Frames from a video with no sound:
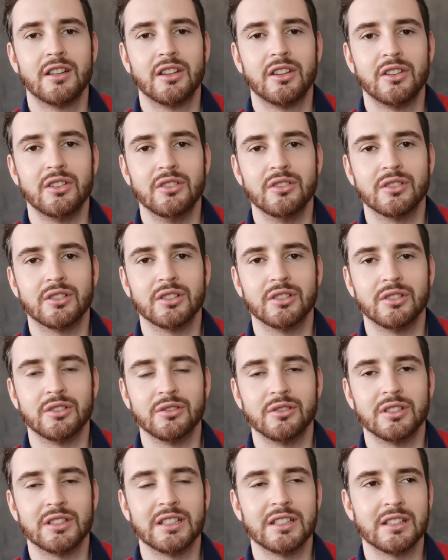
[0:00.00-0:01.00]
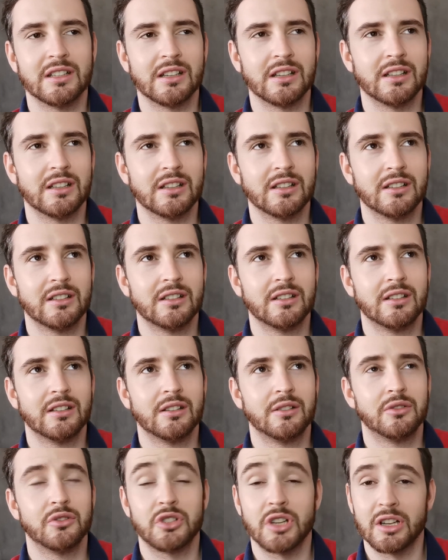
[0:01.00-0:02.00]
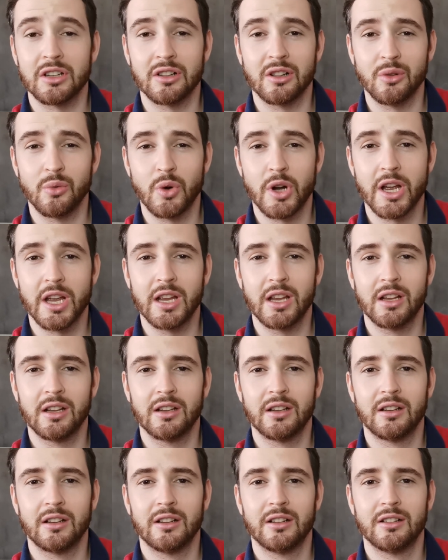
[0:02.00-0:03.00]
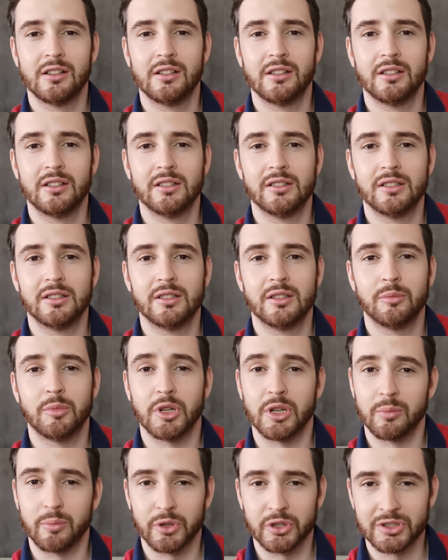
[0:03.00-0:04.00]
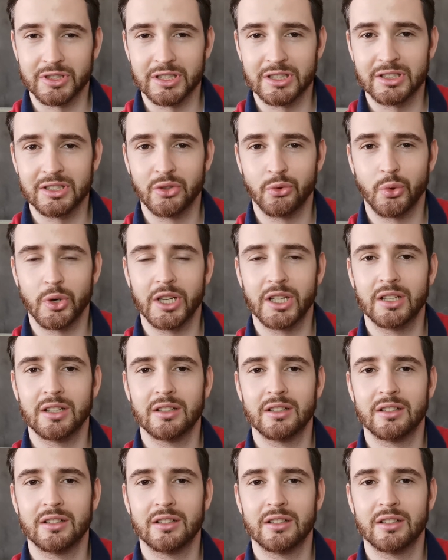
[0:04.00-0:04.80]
You can do it in a gentle way, but a persistent way.